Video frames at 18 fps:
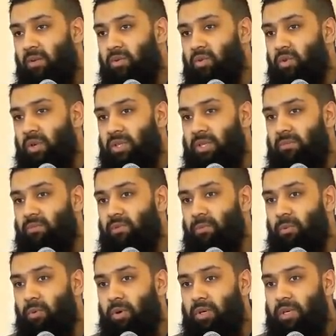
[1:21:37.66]
Rasulullah
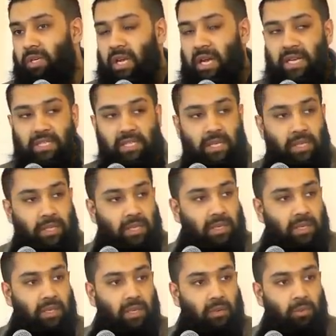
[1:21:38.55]
reported in a hadith
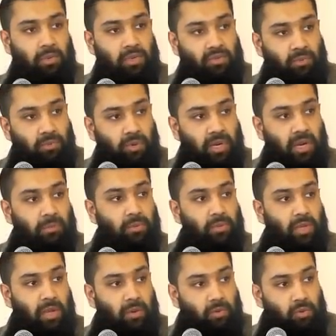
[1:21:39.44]
in
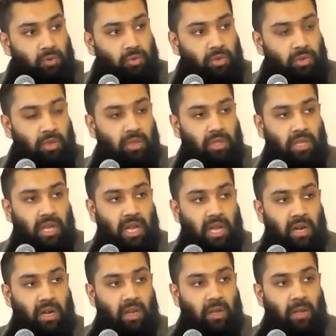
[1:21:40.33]
Abu Dawood
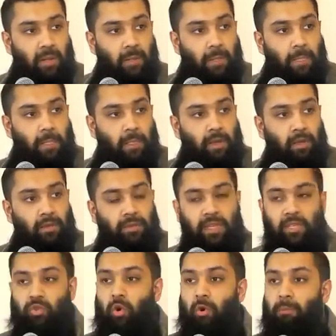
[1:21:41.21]
that
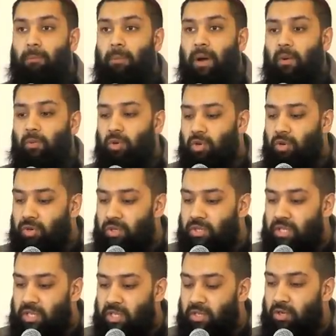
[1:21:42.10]
this ummah will
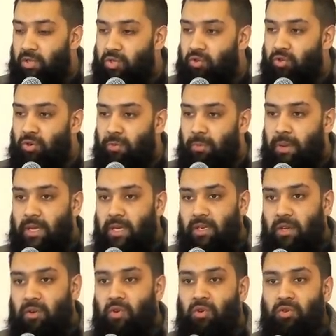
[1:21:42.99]
continue to
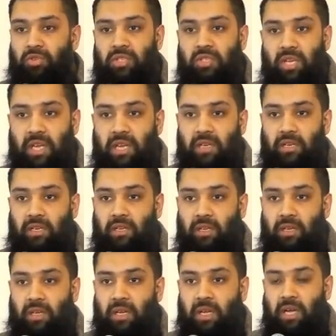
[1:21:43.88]
remain in a good
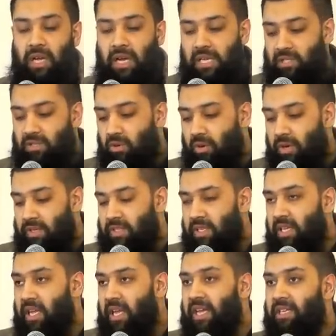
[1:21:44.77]
state as long
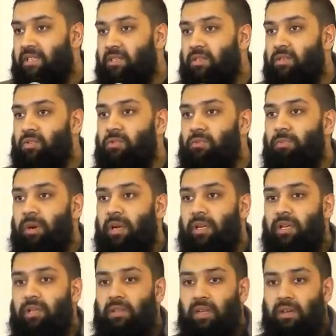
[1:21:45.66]
as they hasten to
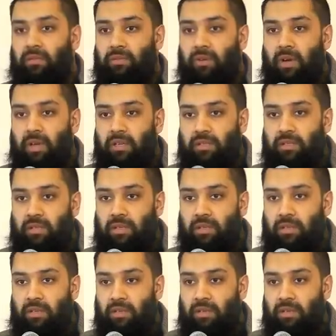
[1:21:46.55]
breaking their fast.